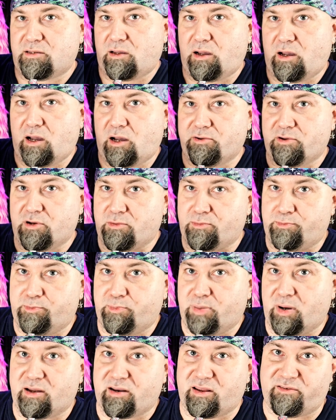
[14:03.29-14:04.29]
how your
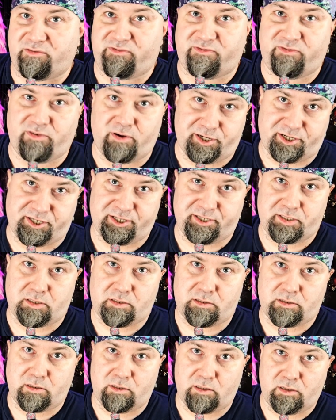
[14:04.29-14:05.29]
body
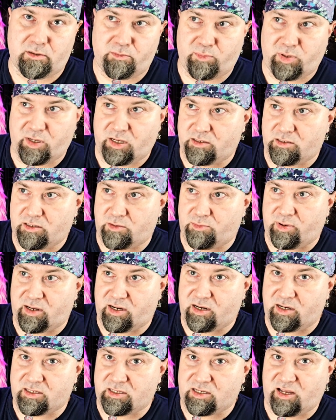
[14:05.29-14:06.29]
functions. Because your
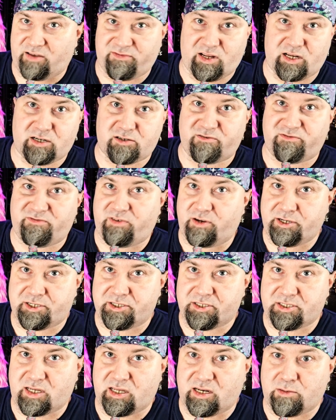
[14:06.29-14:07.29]
body doesn't have natural
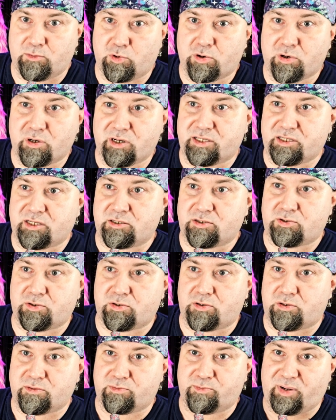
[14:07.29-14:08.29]
functions anymore, it's
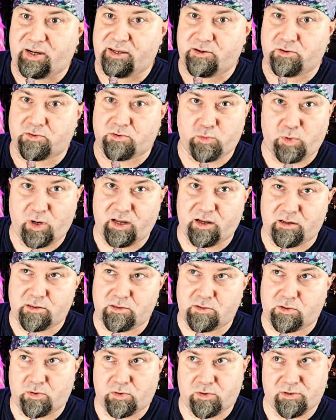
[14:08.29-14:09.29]
controlled by your
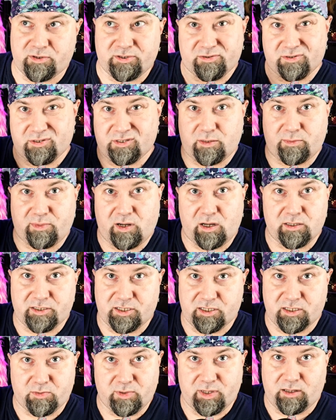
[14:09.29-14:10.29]
will or your
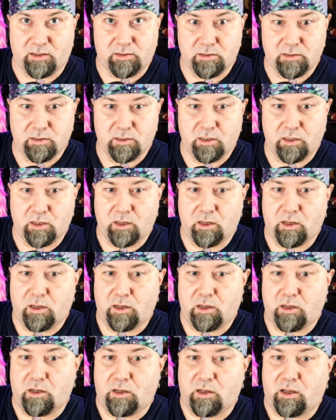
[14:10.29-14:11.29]
subconscious will.
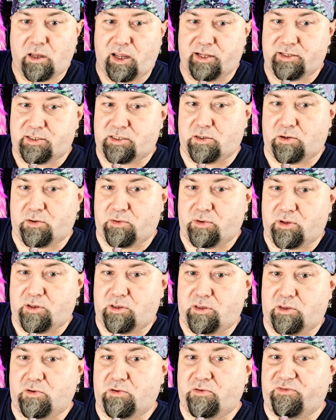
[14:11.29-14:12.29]
And so
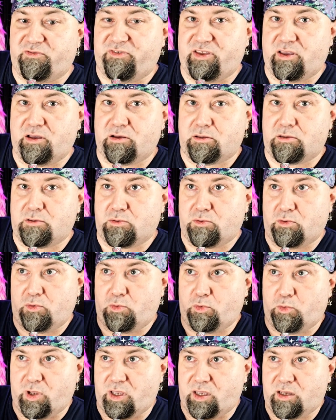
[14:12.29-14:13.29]
you feel
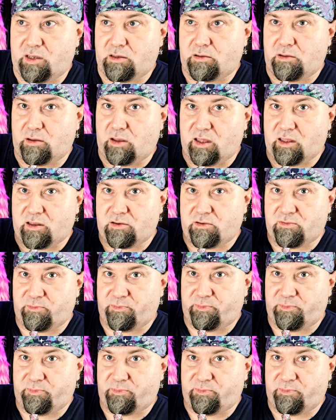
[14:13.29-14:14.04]
weak and